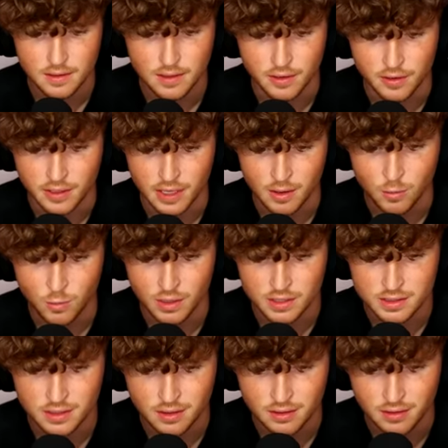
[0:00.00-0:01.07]
Okay,
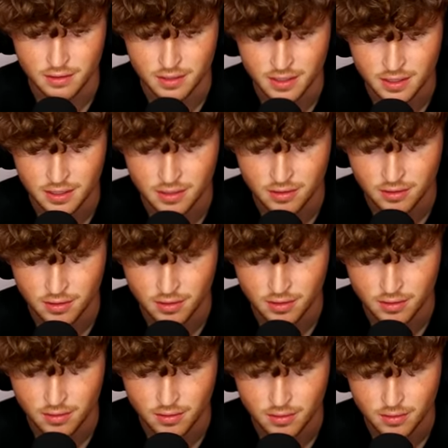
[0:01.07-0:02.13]
what's under here though?